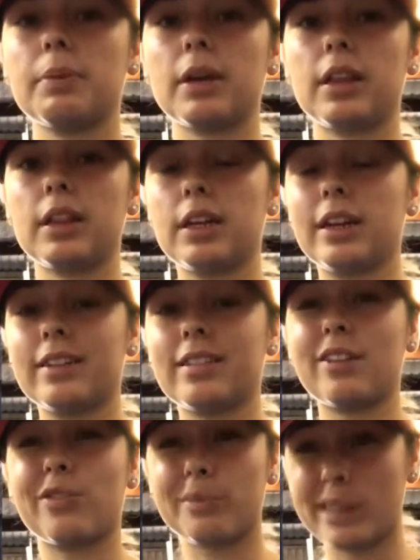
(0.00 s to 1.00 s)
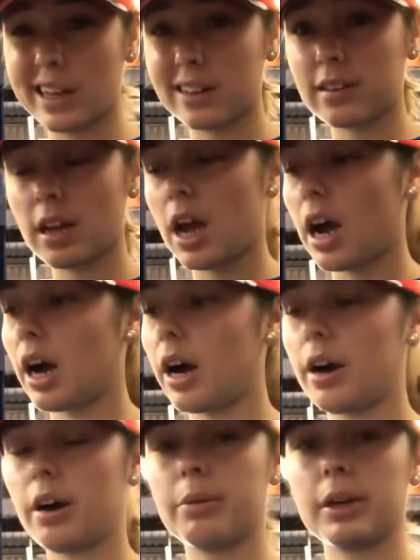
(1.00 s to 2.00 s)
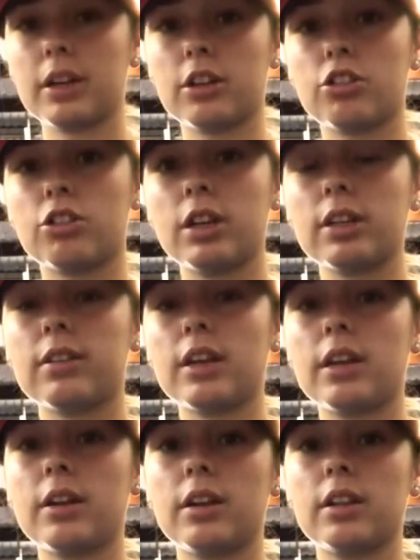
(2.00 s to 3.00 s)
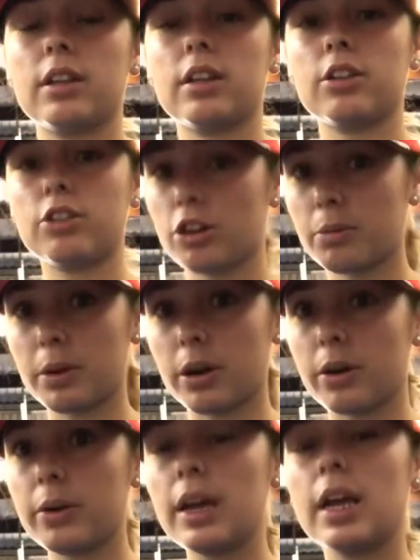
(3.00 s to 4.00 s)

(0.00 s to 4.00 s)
And then aside from that, waiting on the trims and the turbo,